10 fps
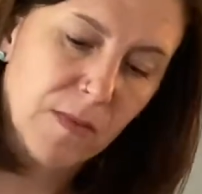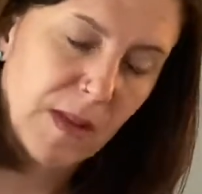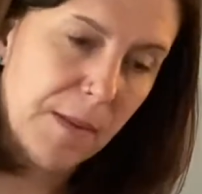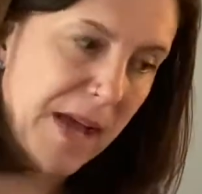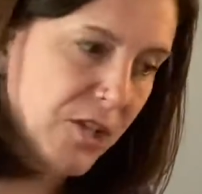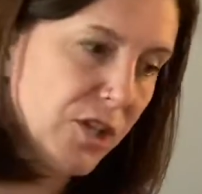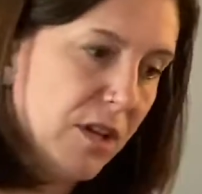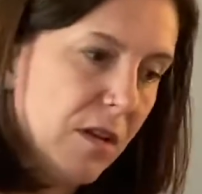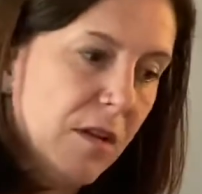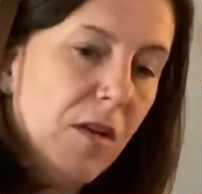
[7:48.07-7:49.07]
I'm actually
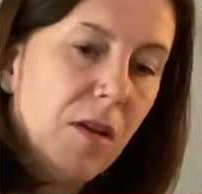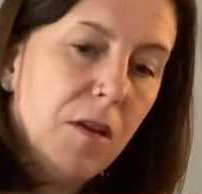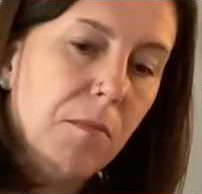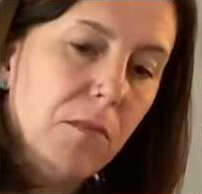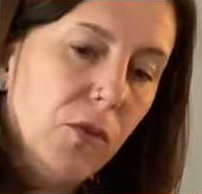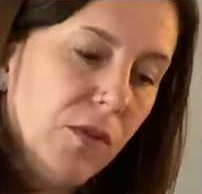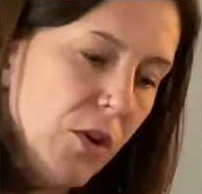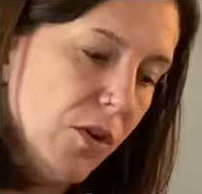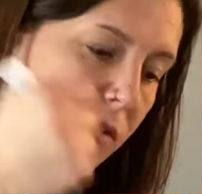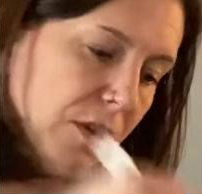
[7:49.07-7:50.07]
going to move it
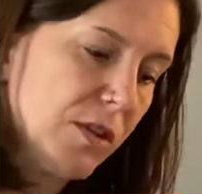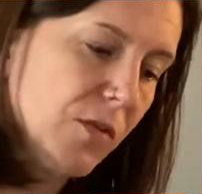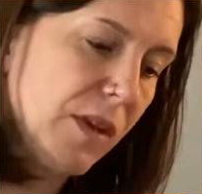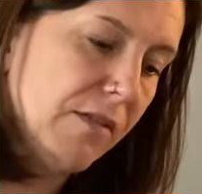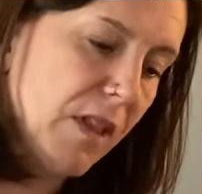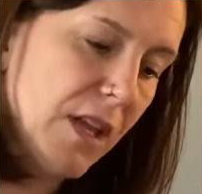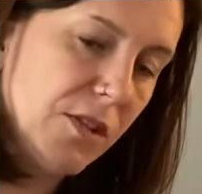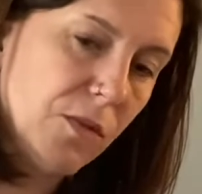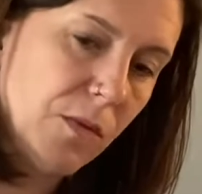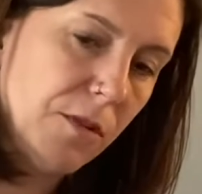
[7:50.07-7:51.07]
over so we have lots
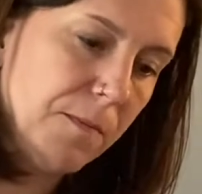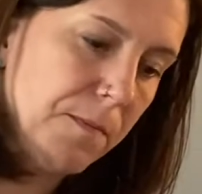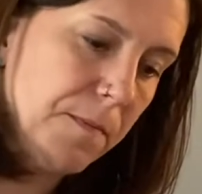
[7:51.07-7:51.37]
of room.